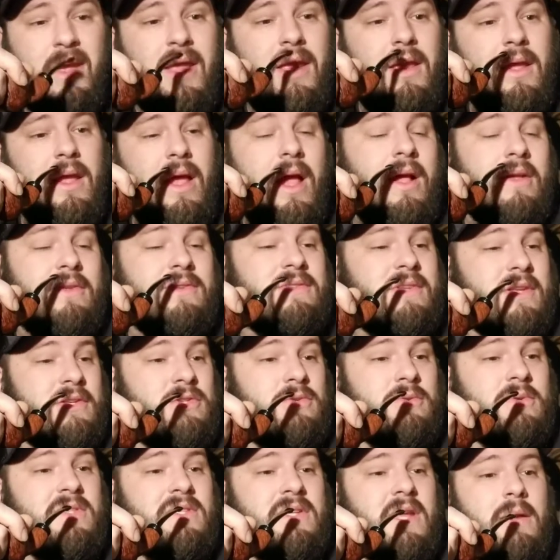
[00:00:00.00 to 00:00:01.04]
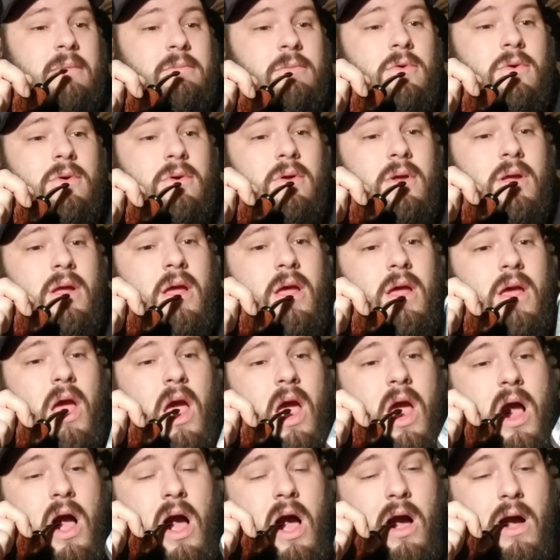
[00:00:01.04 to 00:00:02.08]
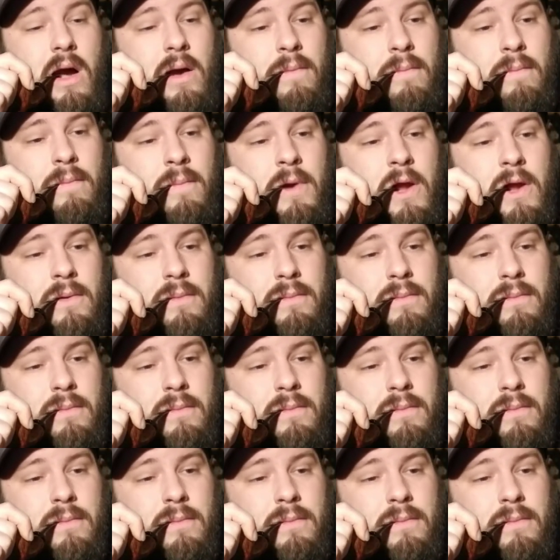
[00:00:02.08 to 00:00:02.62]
me. I'll send you a sample. Other